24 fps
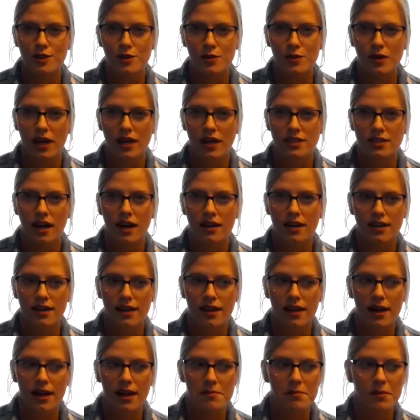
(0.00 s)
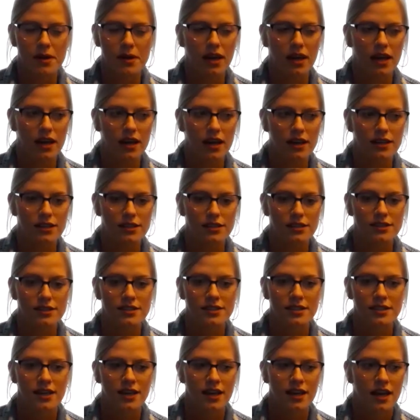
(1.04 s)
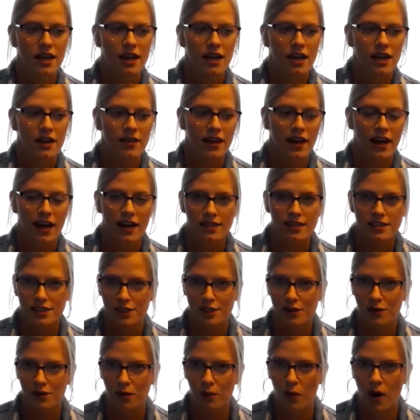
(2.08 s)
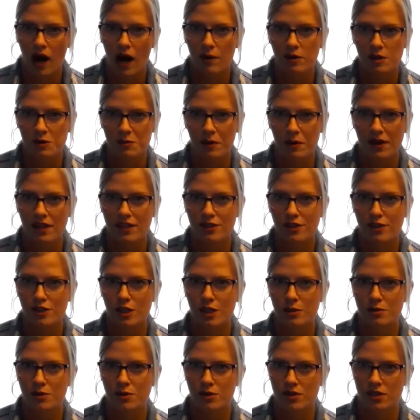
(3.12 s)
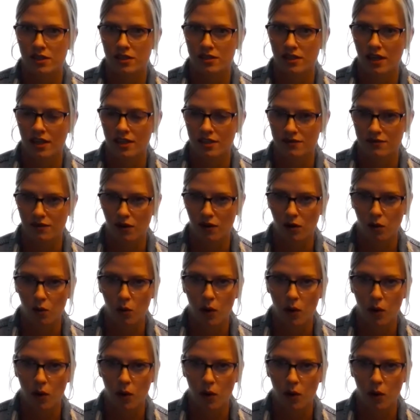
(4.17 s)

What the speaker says: when I talk to them is they ask, why was my internship so successful?